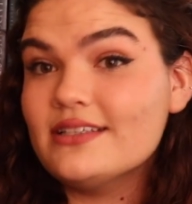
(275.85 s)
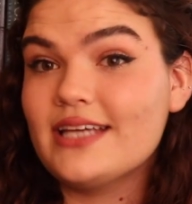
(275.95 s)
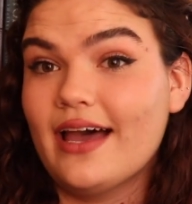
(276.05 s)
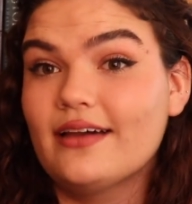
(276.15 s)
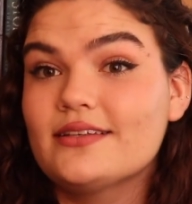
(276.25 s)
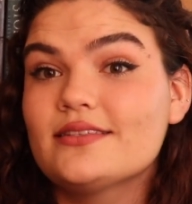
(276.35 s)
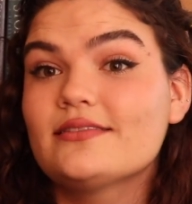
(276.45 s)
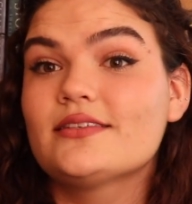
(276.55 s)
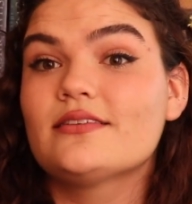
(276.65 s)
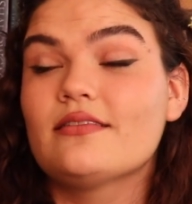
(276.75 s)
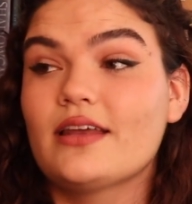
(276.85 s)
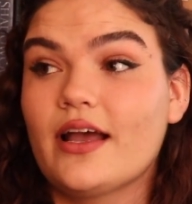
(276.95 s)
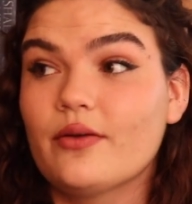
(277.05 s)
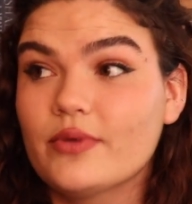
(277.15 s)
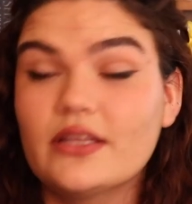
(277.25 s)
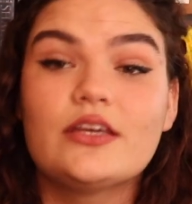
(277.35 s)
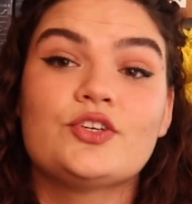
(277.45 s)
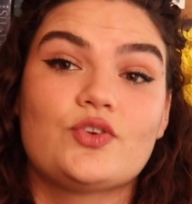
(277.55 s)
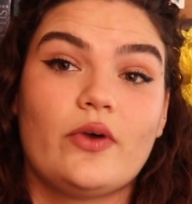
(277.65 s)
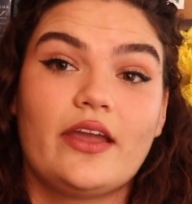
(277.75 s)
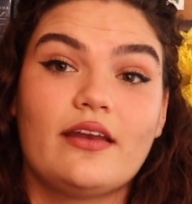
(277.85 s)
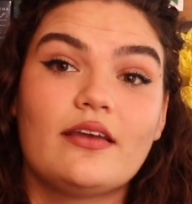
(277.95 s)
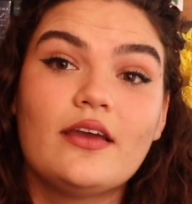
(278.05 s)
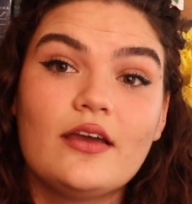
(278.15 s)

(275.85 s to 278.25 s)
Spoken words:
text that I really enjoyed